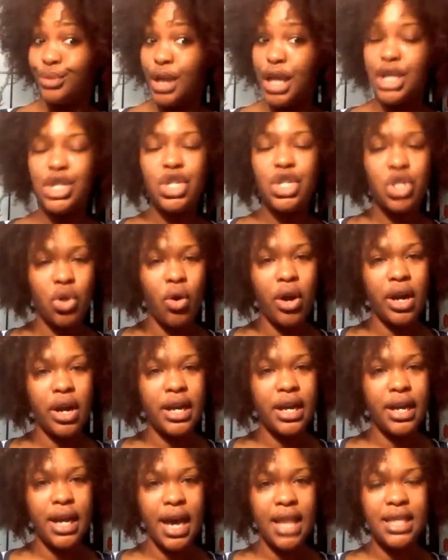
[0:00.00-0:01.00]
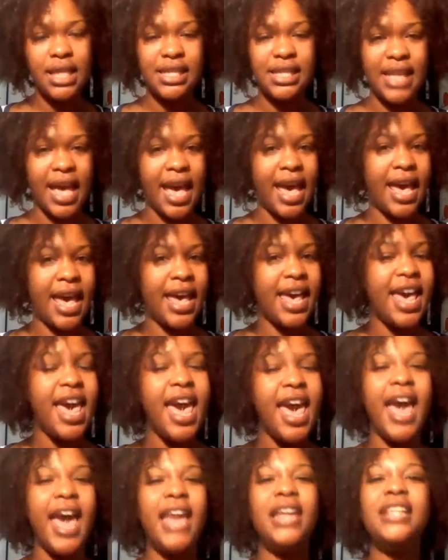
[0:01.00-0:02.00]
is shorter than the other side.
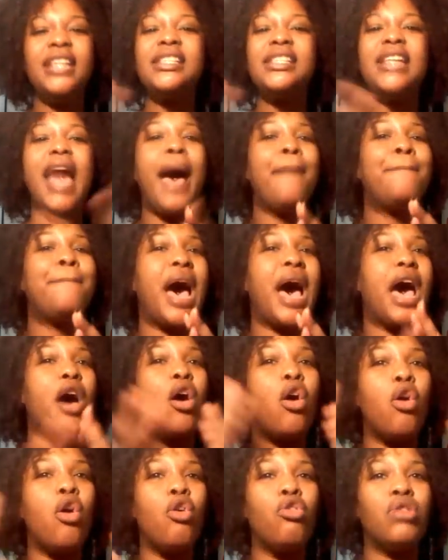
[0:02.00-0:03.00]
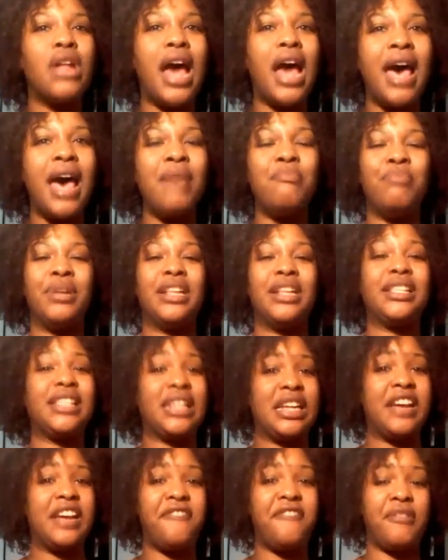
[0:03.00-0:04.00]
And it's not by a whole lot, but it's
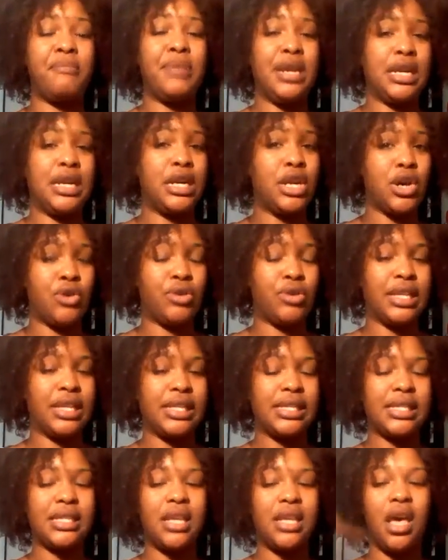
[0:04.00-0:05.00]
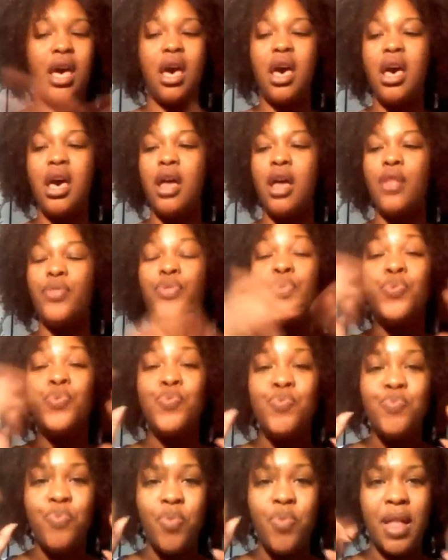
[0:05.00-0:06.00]
enough for me to notice.
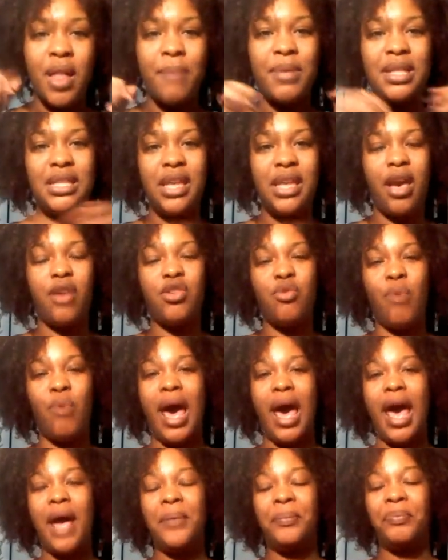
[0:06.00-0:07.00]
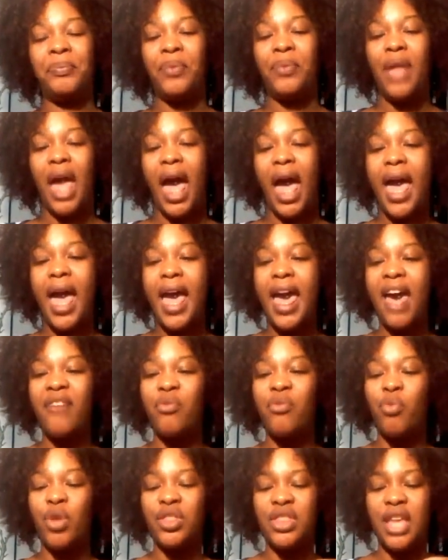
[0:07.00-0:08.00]
Let me tell you why. I
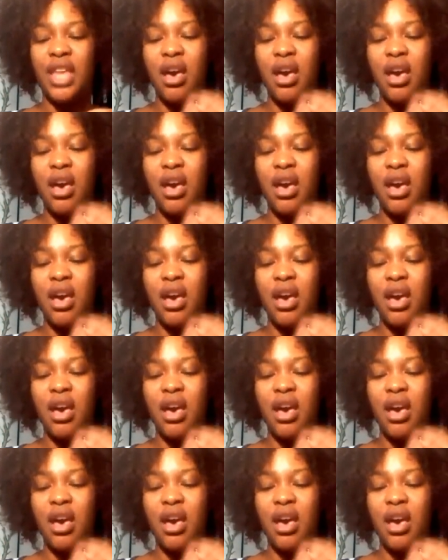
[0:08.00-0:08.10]
have what